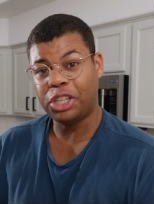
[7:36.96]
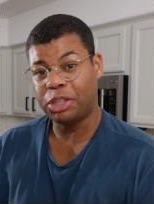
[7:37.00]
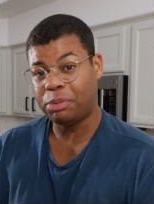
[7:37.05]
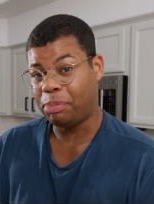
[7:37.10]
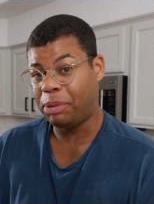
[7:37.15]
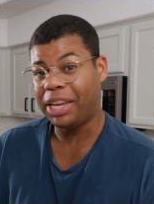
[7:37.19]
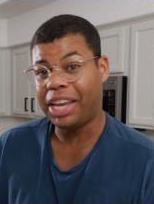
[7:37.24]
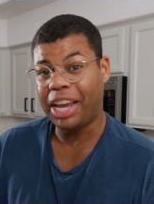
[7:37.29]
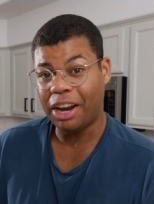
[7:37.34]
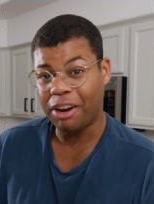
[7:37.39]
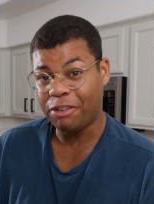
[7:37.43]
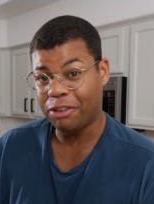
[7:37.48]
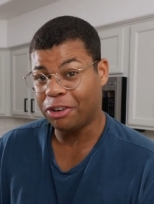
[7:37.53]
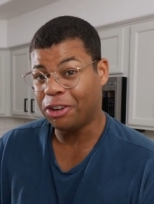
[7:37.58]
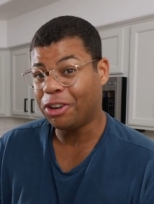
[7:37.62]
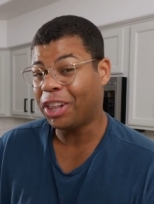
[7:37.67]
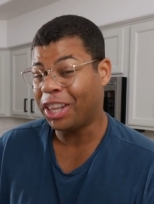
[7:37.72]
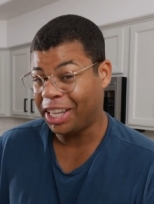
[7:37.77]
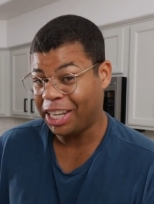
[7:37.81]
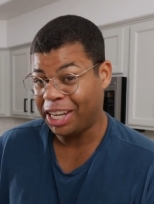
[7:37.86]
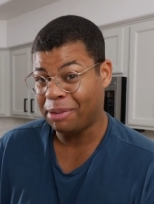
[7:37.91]
Just be careful
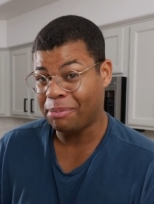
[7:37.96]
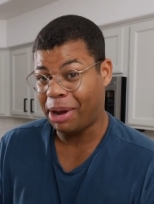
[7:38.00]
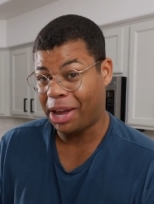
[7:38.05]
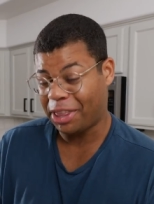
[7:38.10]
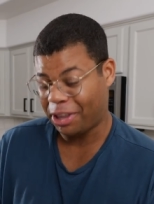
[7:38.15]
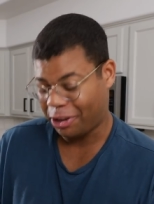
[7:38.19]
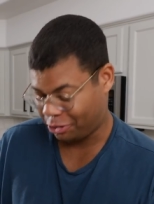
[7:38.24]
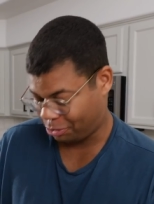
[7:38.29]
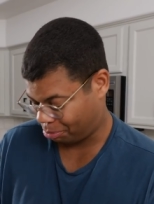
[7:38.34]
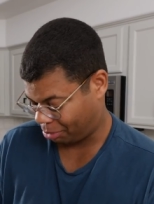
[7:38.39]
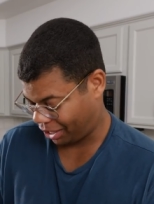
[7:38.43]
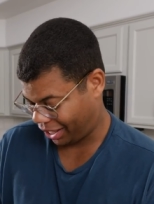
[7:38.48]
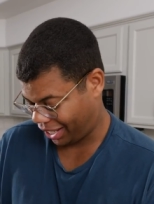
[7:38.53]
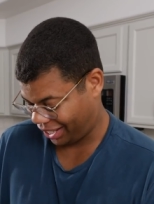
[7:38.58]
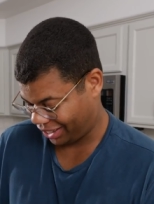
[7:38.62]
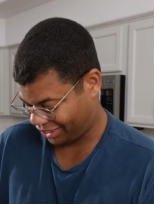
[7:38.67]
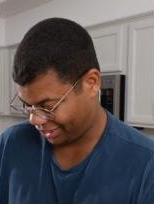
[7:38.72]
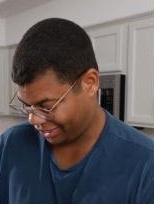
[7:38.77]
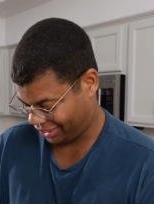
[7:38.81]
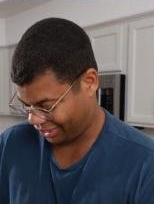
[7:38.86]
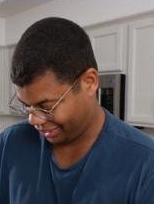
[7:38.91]
cleaning by those
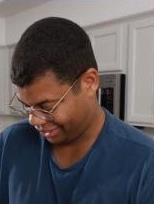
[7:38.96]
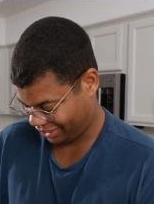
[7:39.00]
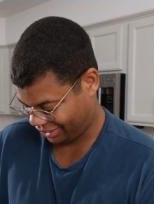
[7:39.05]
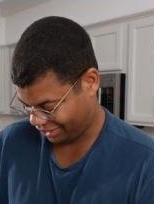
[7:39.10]
blades.